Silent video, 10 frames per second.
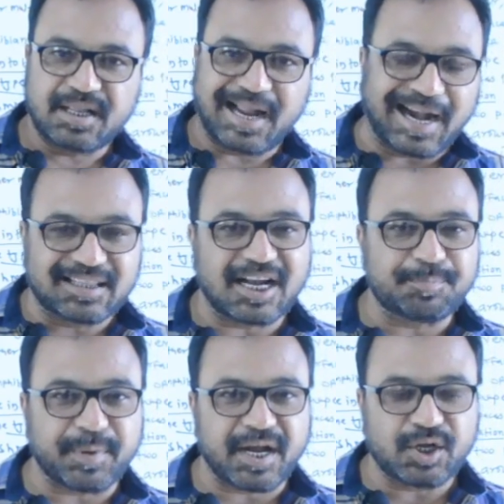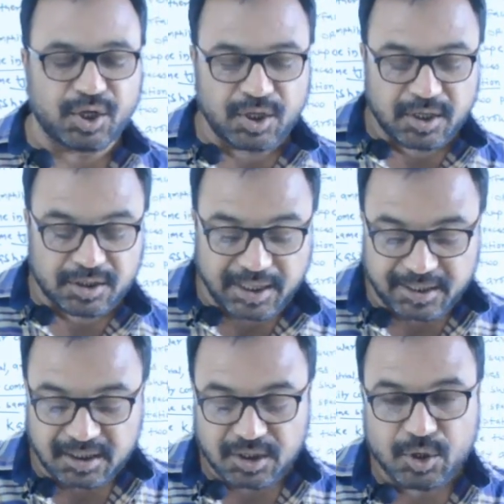at that period.
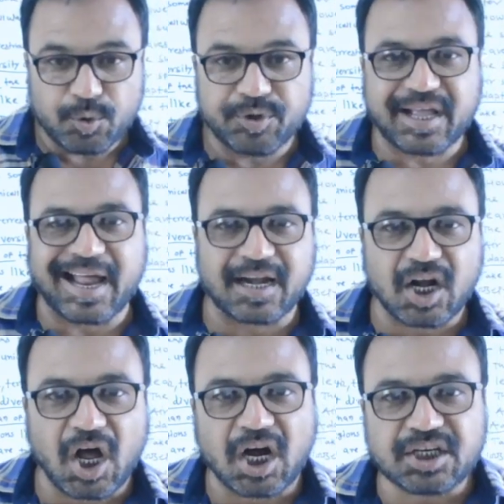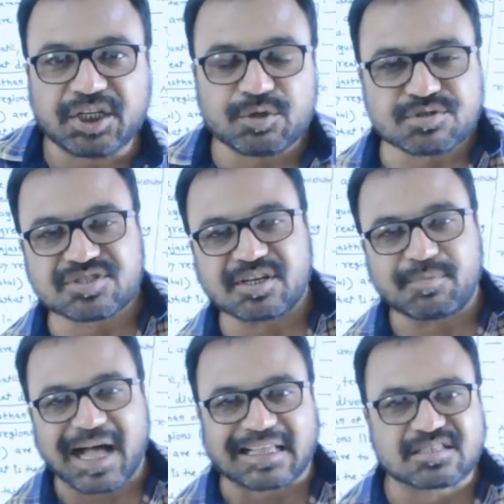Then we cannot use the
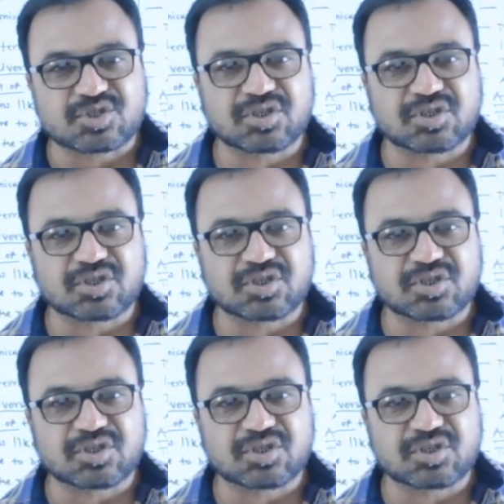mask,